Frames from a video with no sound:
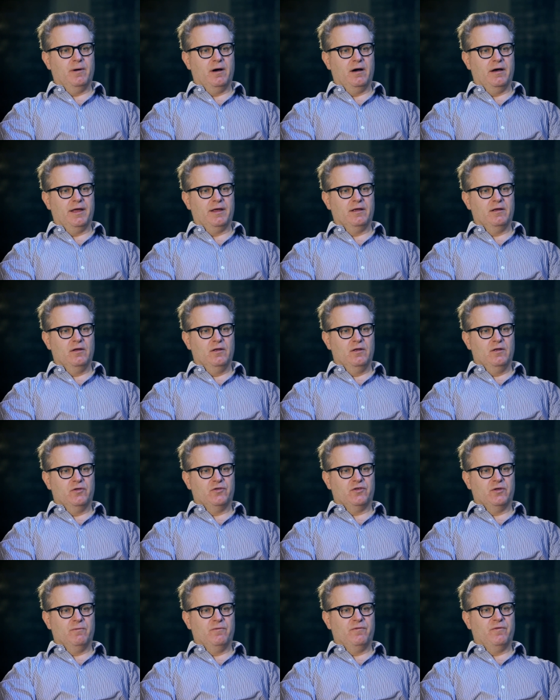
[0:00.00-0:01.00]
by
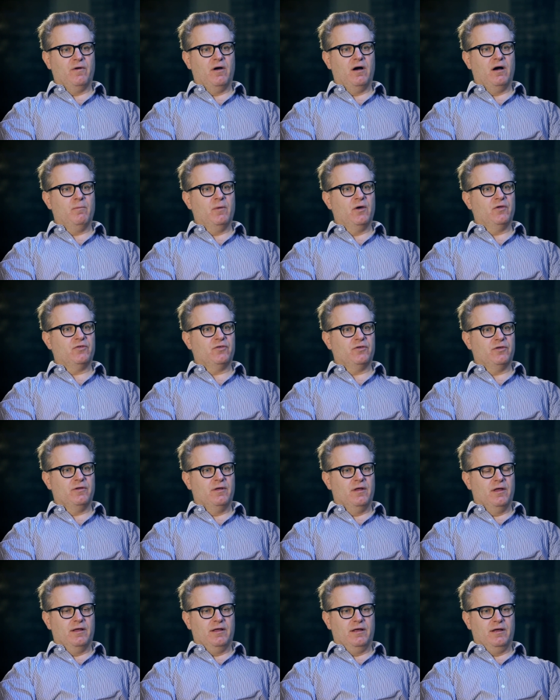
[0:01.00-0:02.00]
some of our most
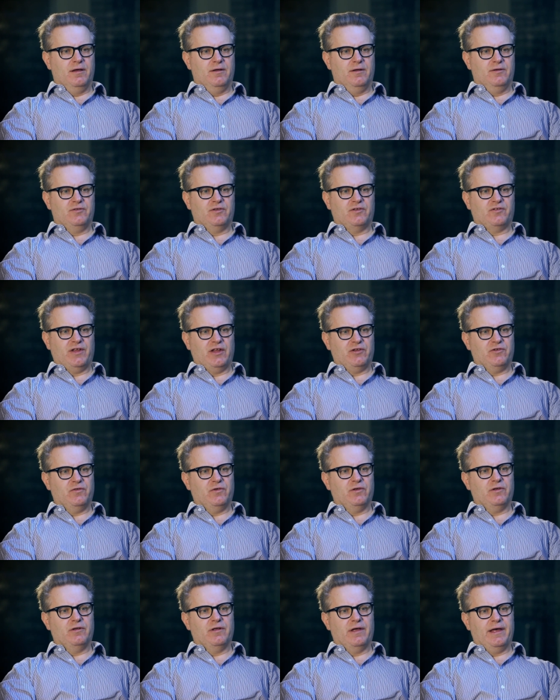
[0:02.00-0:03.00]
uh,
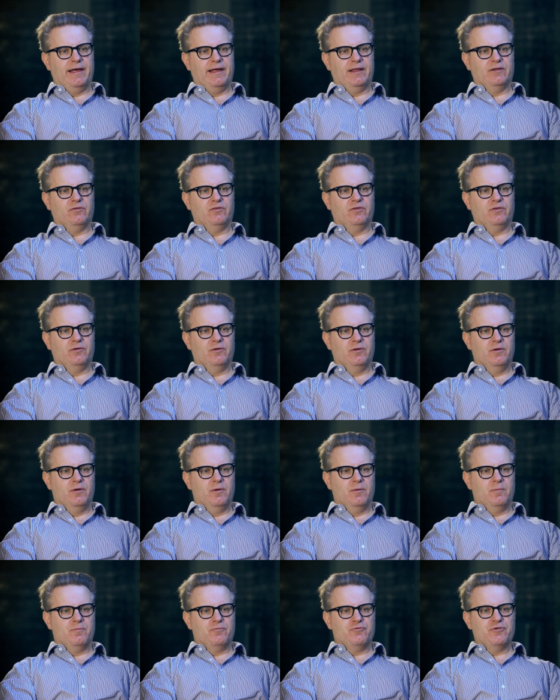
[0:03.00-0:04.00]
successful and
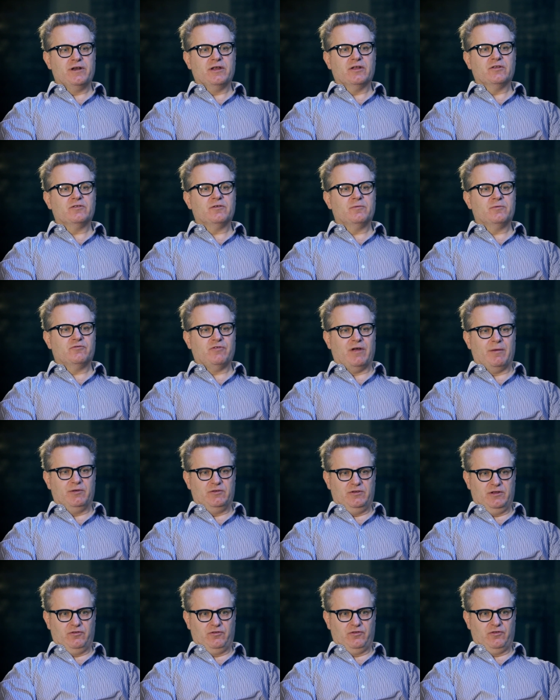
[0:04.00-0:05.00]
brilliant
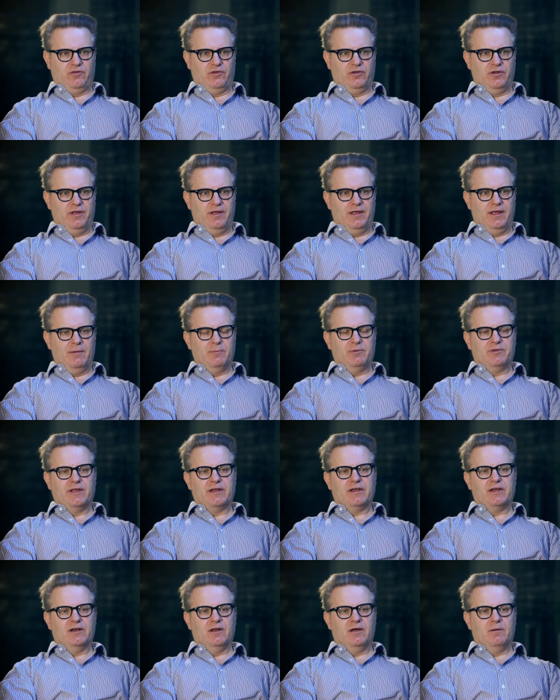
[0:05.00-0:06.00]
dramatists, in
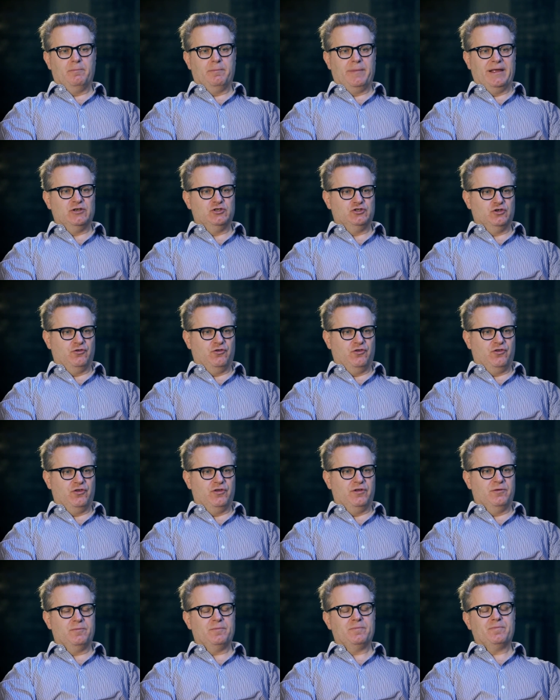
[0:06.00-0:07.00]
particular Ben
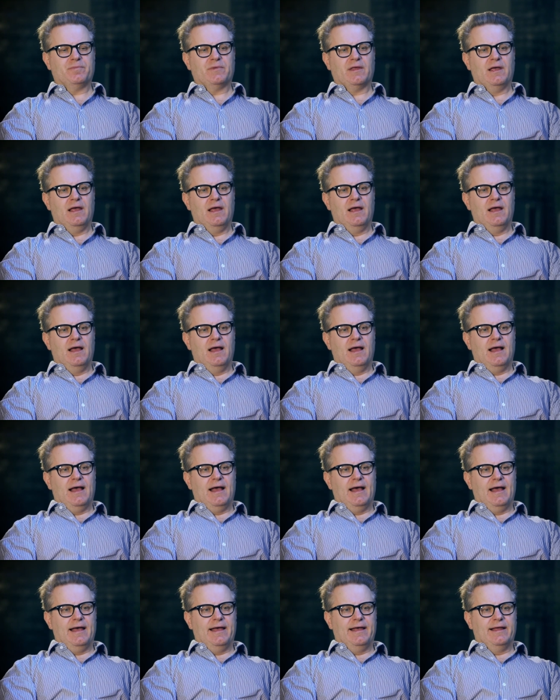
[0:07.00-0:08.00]
Jonson.
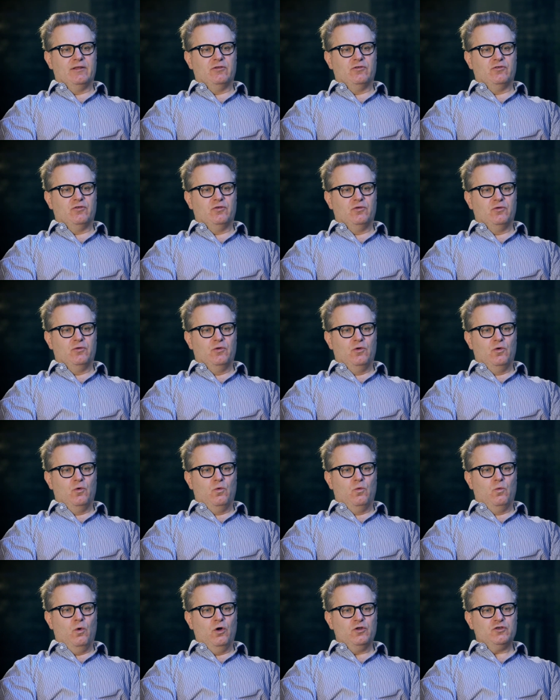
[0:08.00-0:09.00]
And
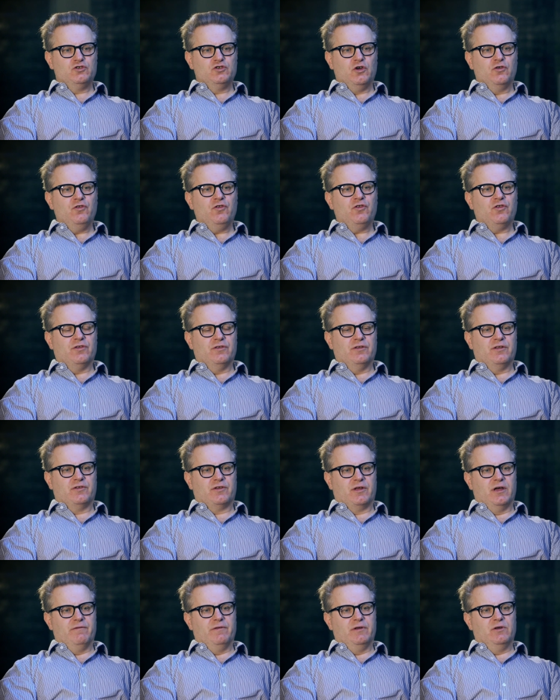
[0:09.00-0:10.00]
what Jonson
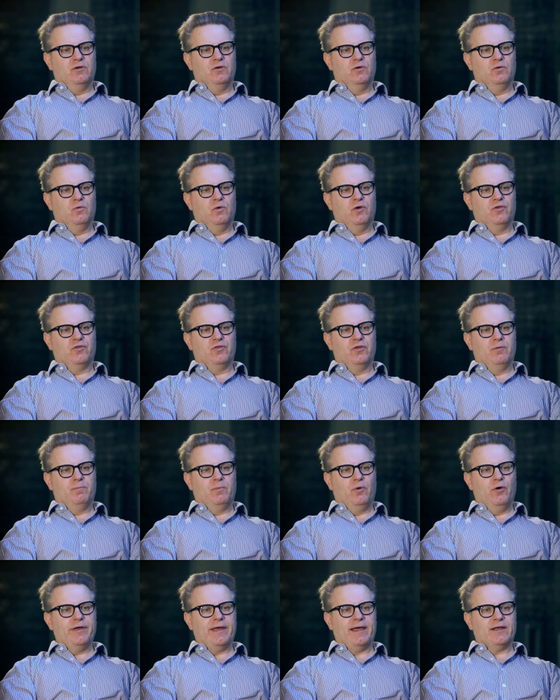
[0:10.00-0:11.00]
discovered was that
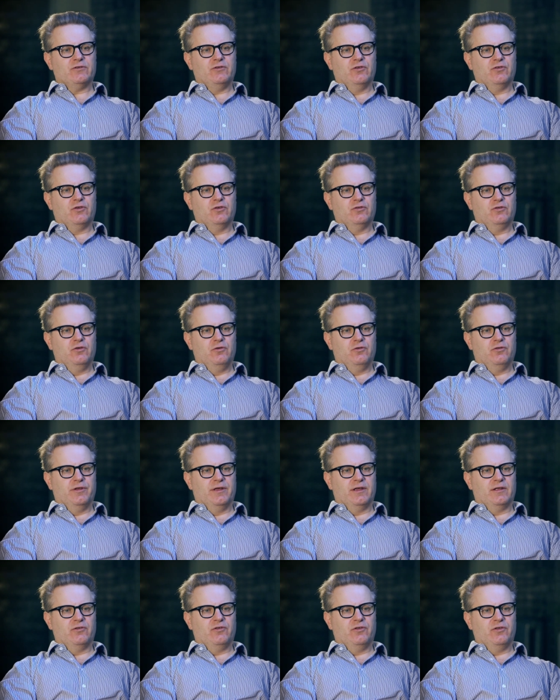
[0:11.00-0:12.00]
boy actors could do
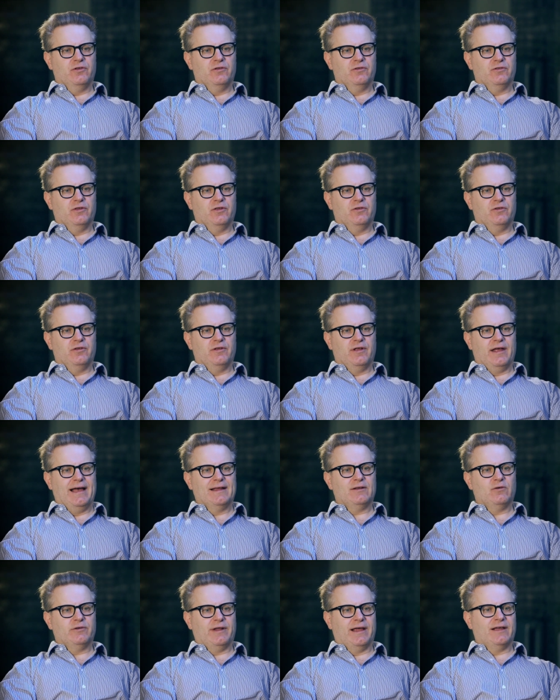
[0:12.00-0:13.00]
things that
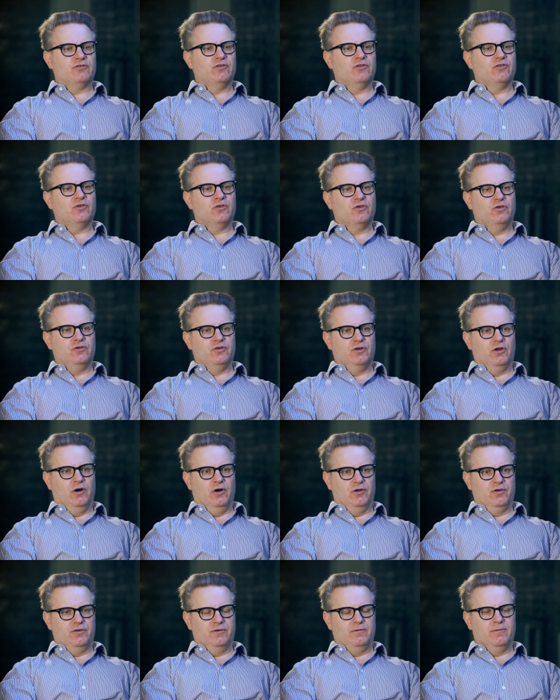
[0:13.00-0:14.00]
adult actors could
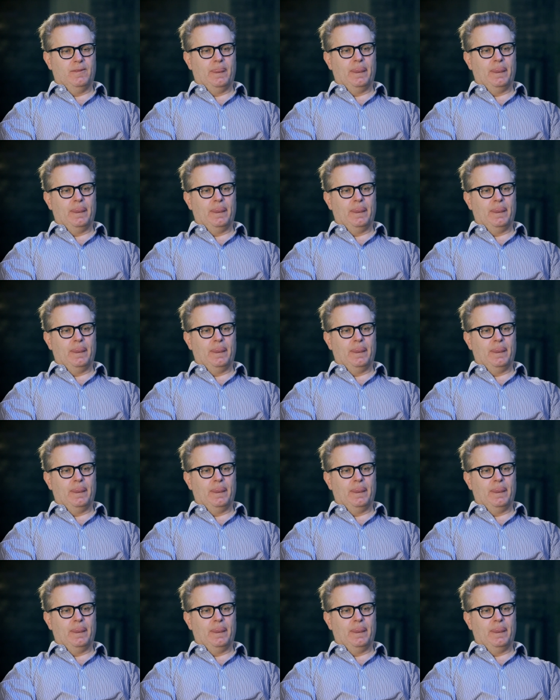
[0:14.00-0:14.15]
not.